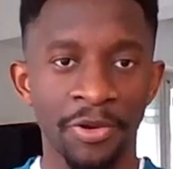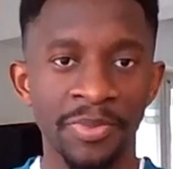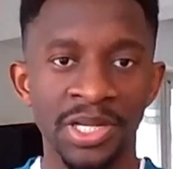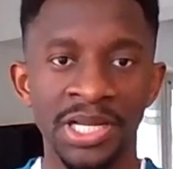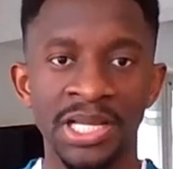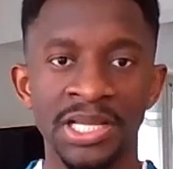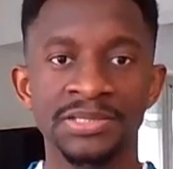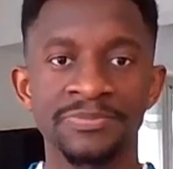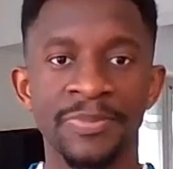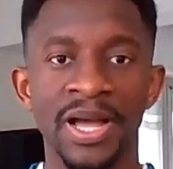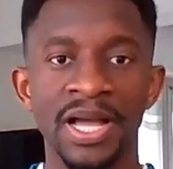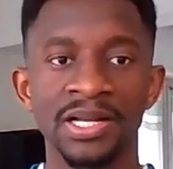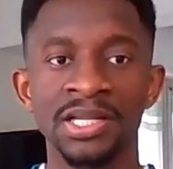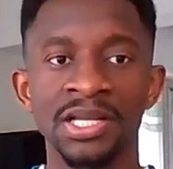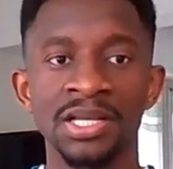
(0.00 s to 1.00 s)
prominent
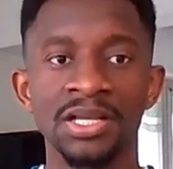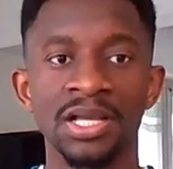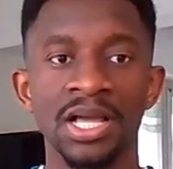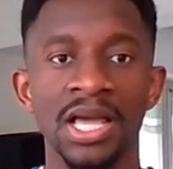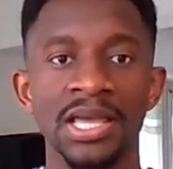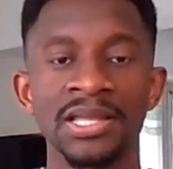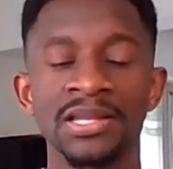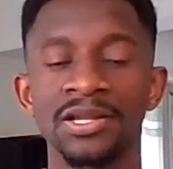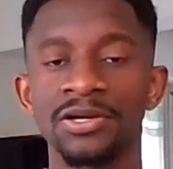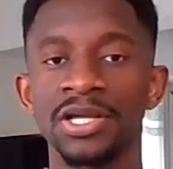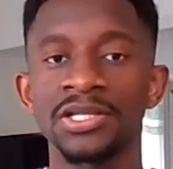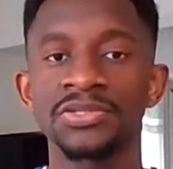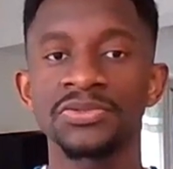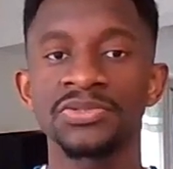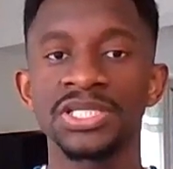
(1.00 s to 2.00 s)
partner in
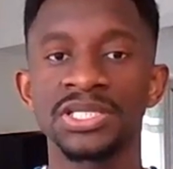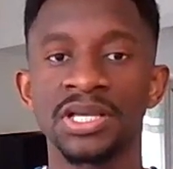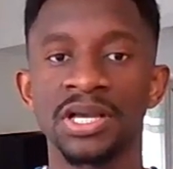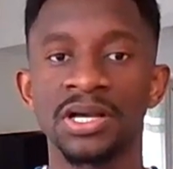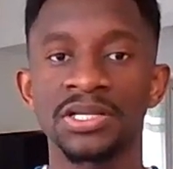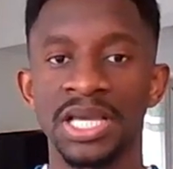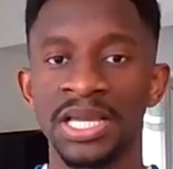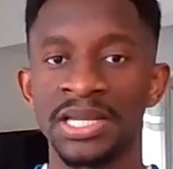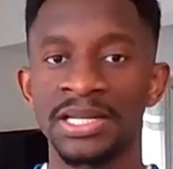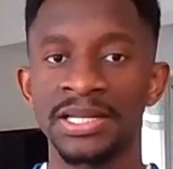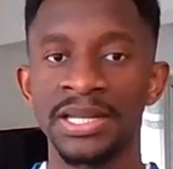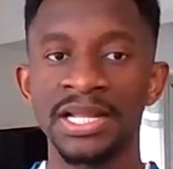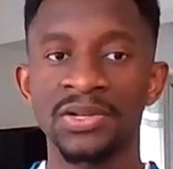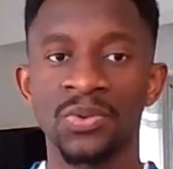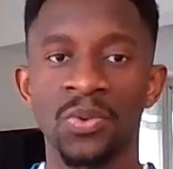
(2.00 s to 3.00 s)
order to discuss
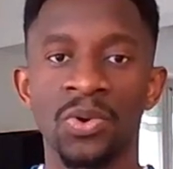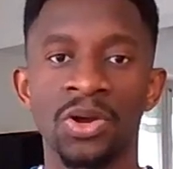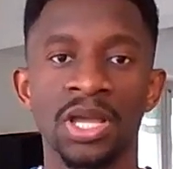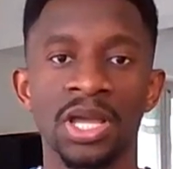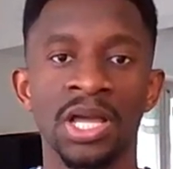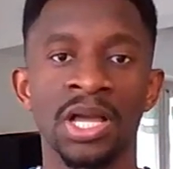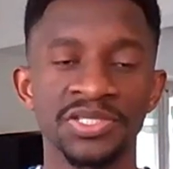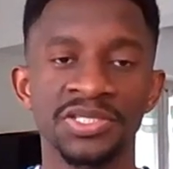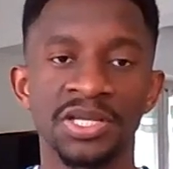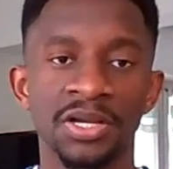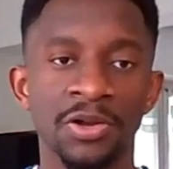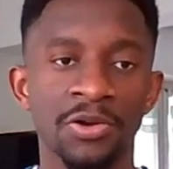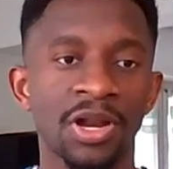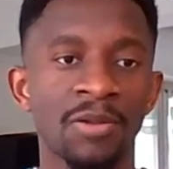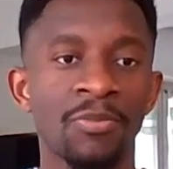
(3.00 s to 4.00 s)
and network, to
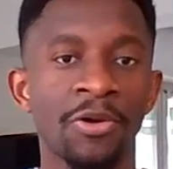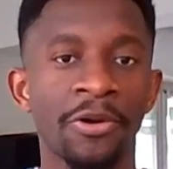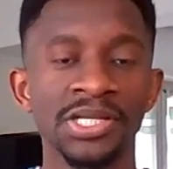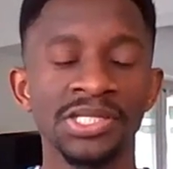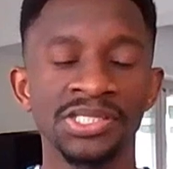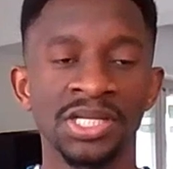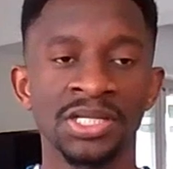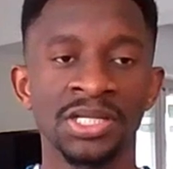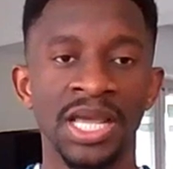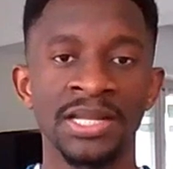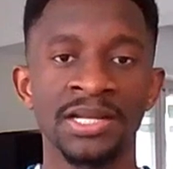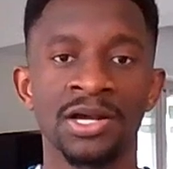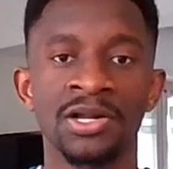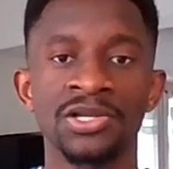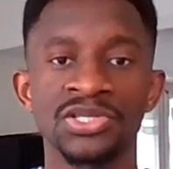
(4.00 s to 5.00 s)
foster collaboration,
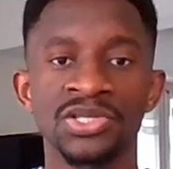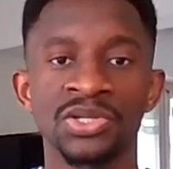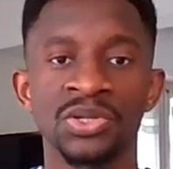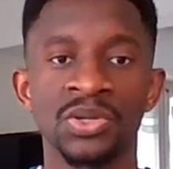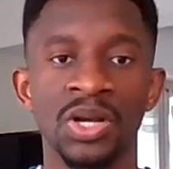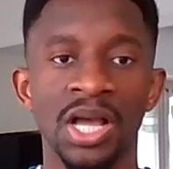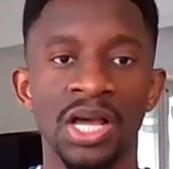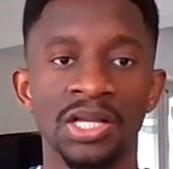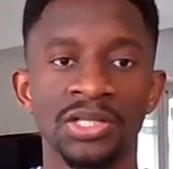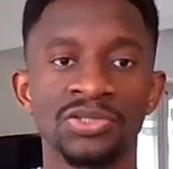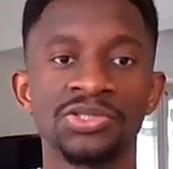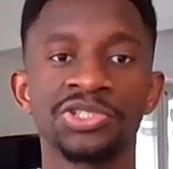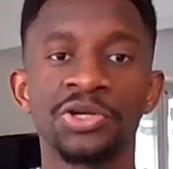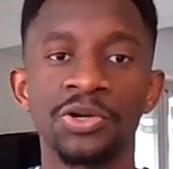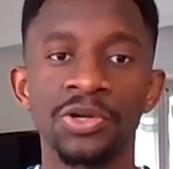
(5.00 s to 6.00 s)
and also
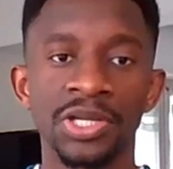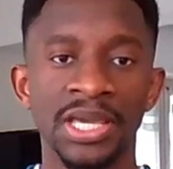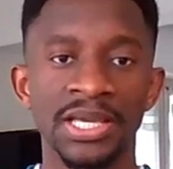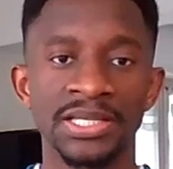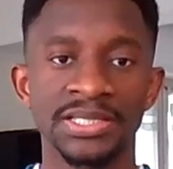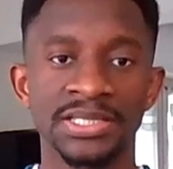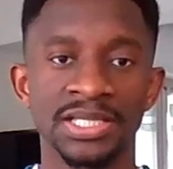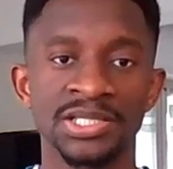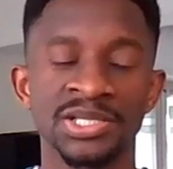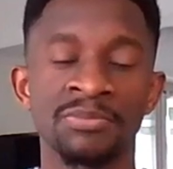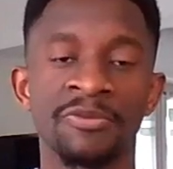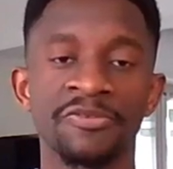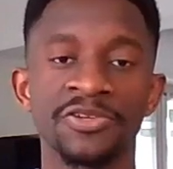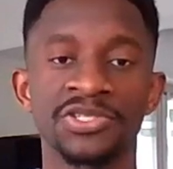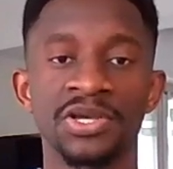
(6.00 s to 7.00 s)
to showcase
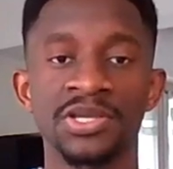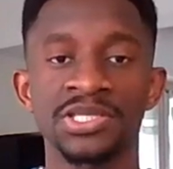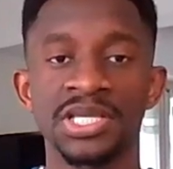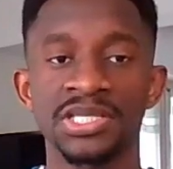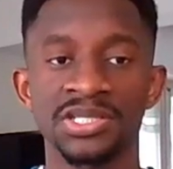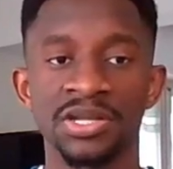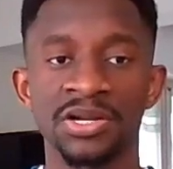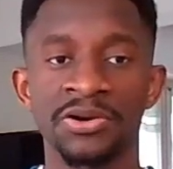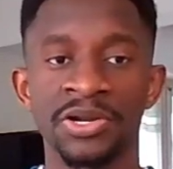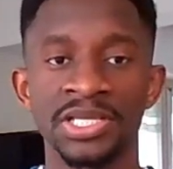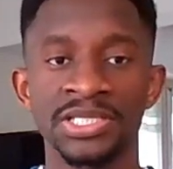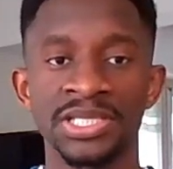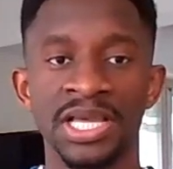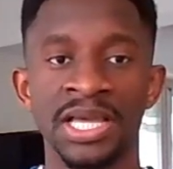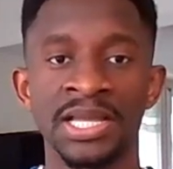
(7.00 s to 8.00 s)
some of the success
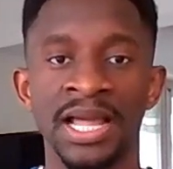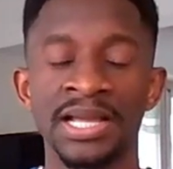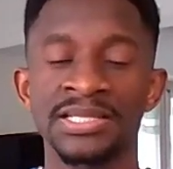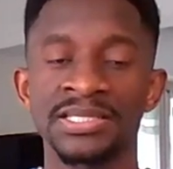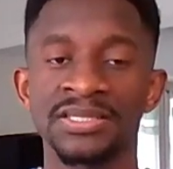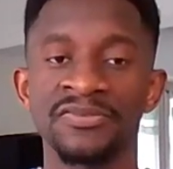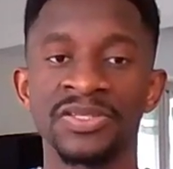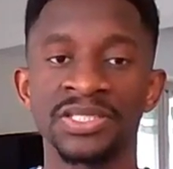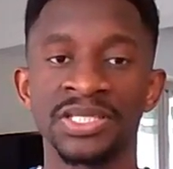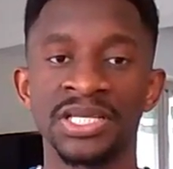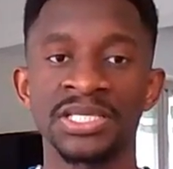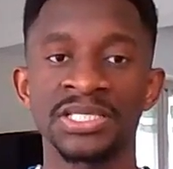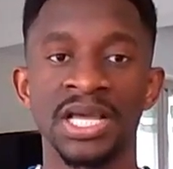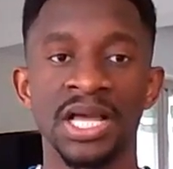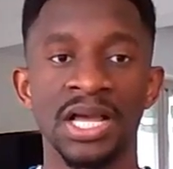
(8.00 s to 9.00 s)
stories and
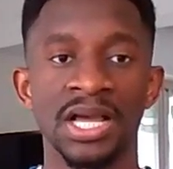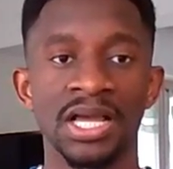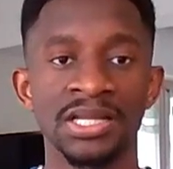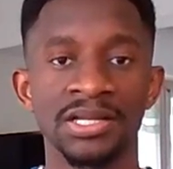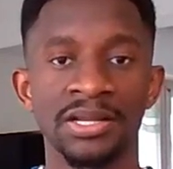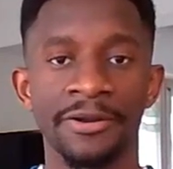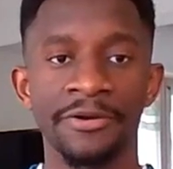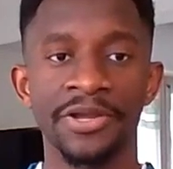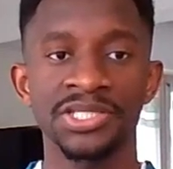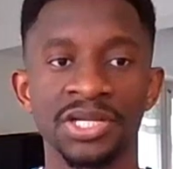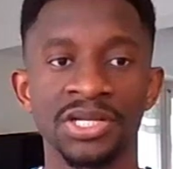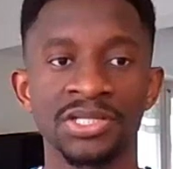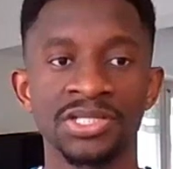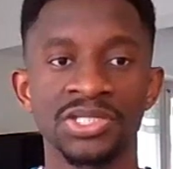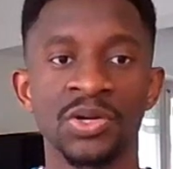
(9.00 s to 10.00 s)
activities in region.